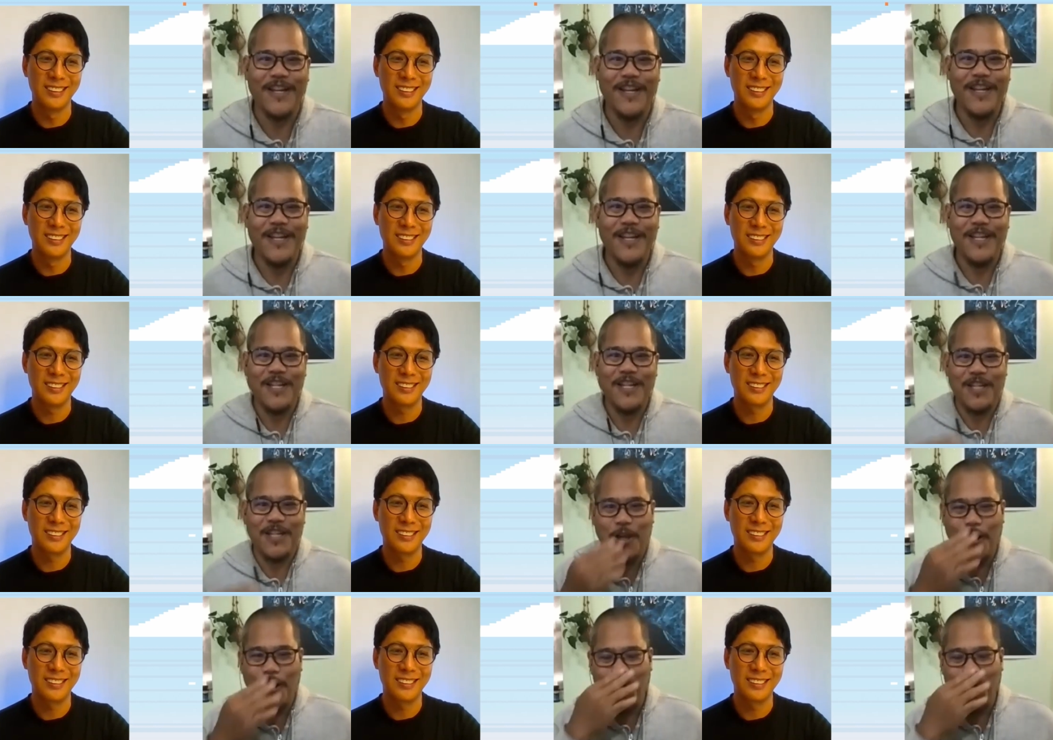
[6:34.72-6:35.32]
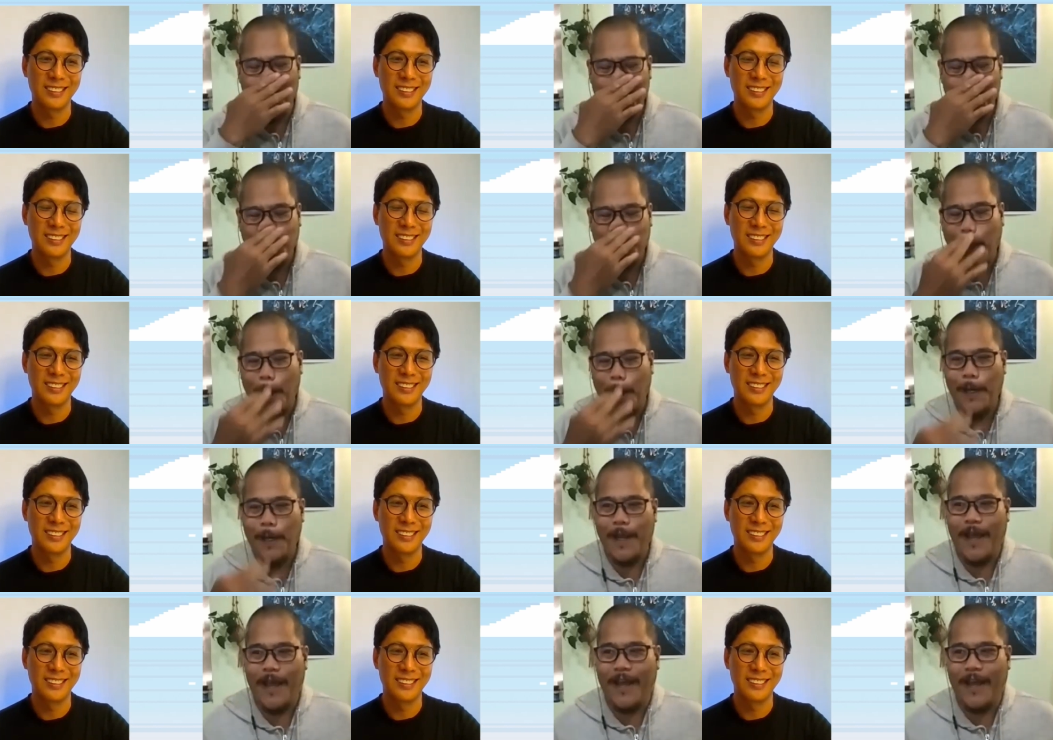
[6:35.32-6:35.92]
Speaker 1: So it's
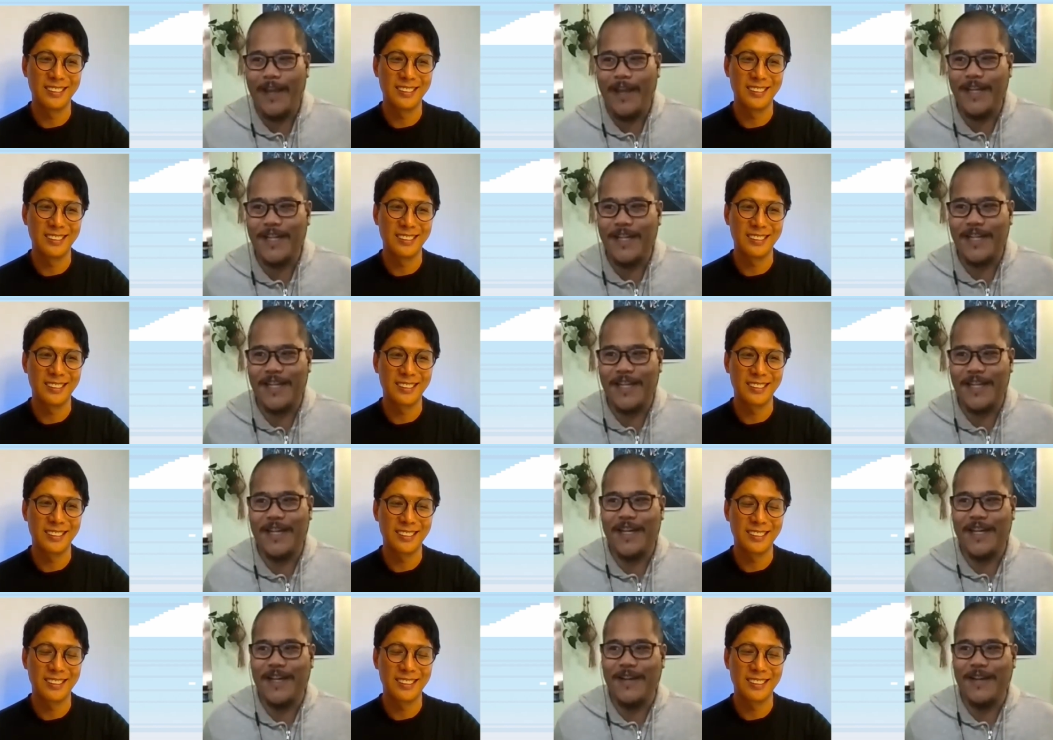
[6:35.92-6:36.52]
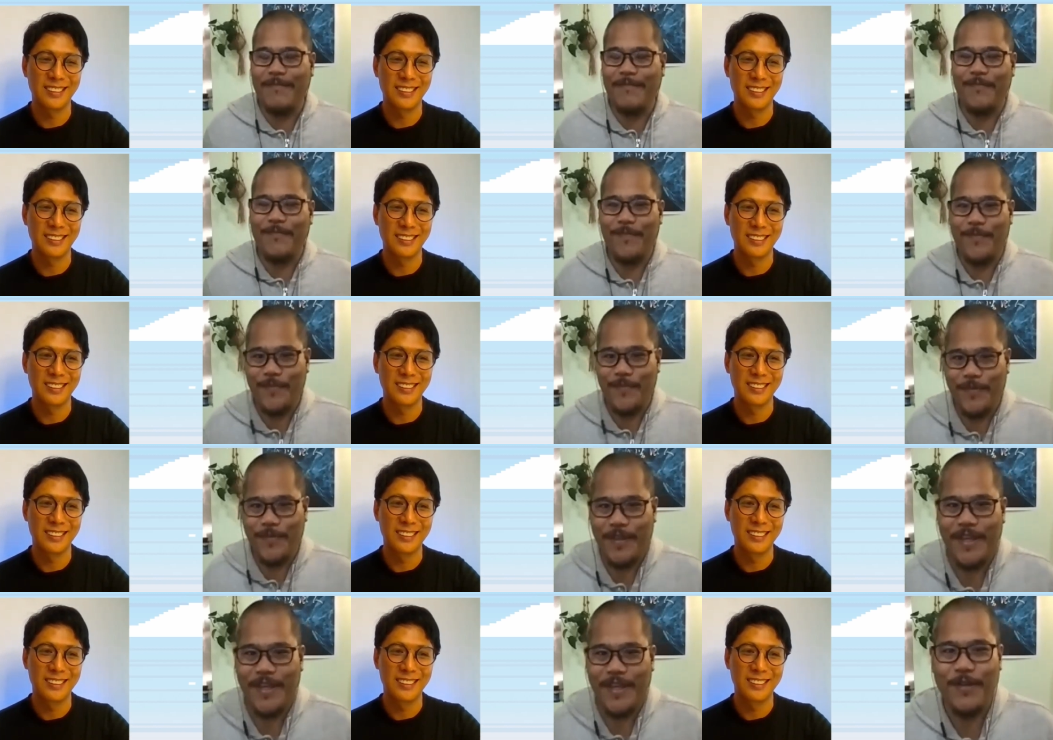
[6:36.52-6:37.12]
yeah, it's uh,
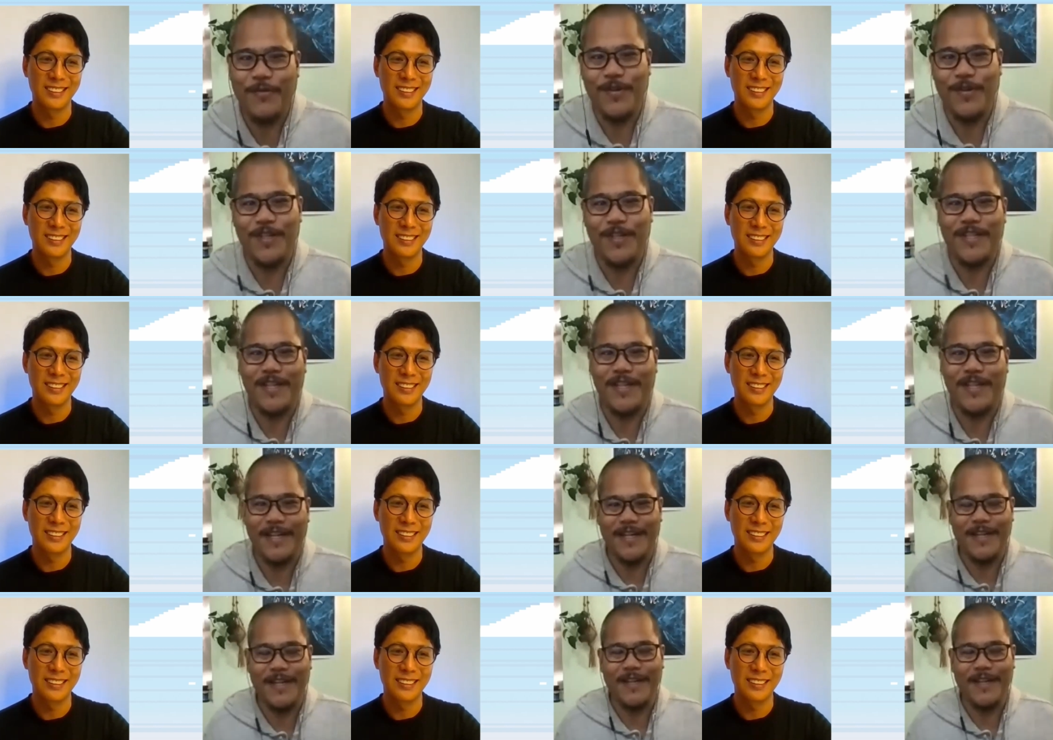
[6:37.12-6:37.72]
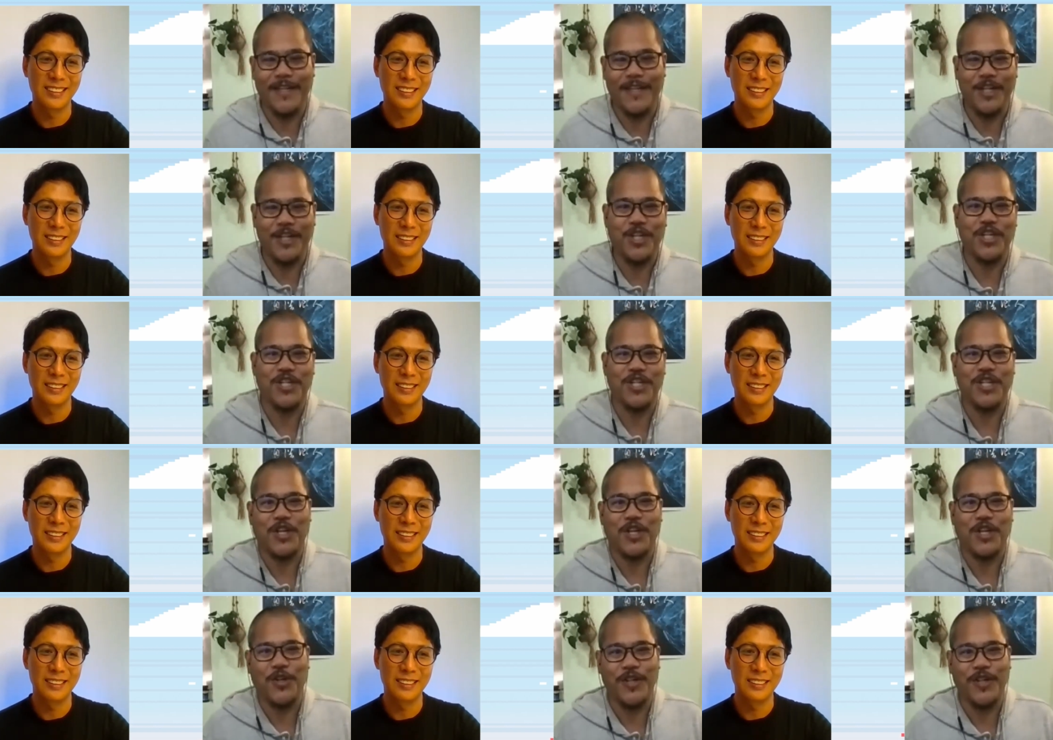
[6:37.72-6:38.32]
it was a
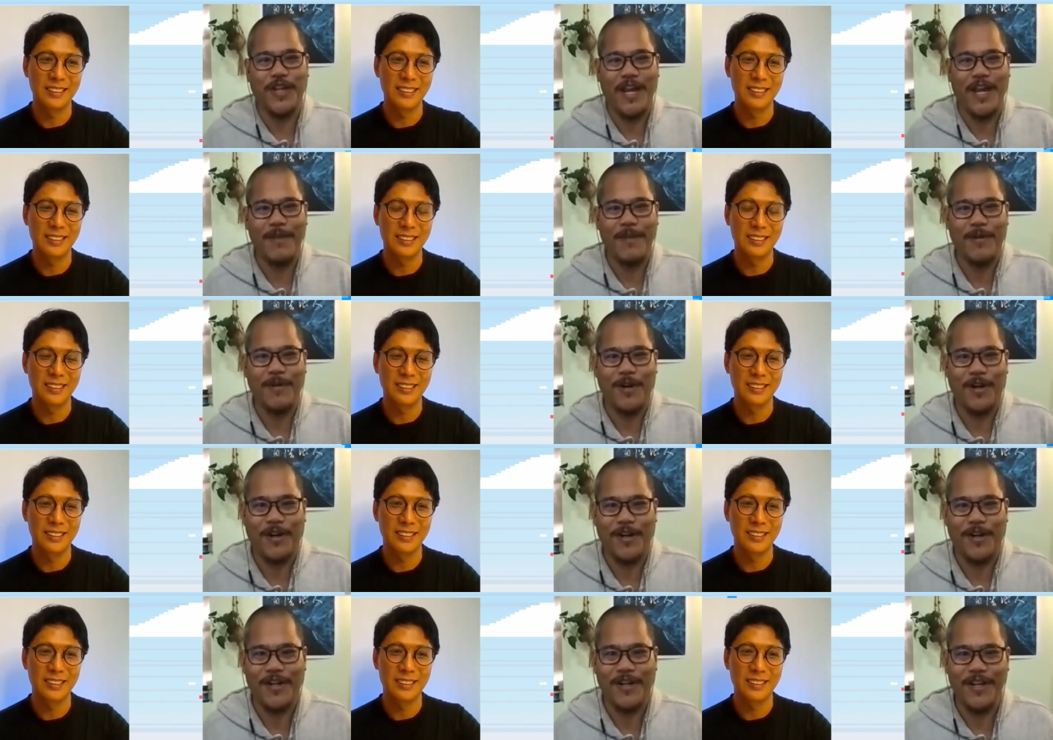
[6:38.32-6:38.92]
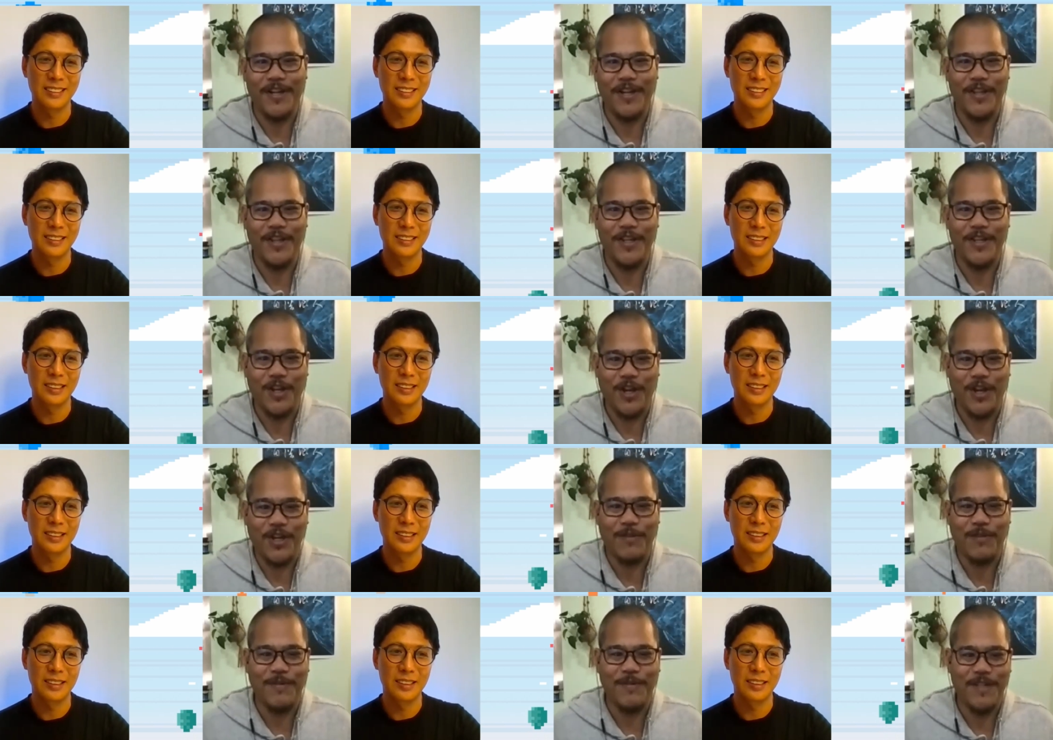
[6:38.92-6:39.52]
logistical nightmare on the
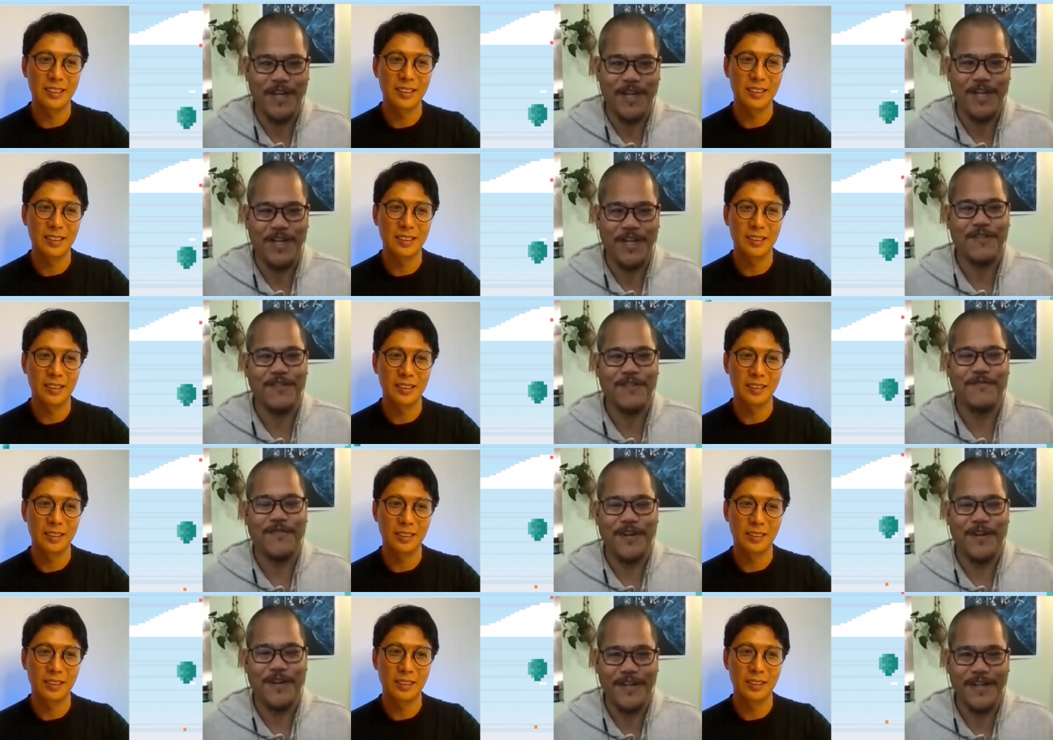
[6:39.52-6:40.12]
documentation front.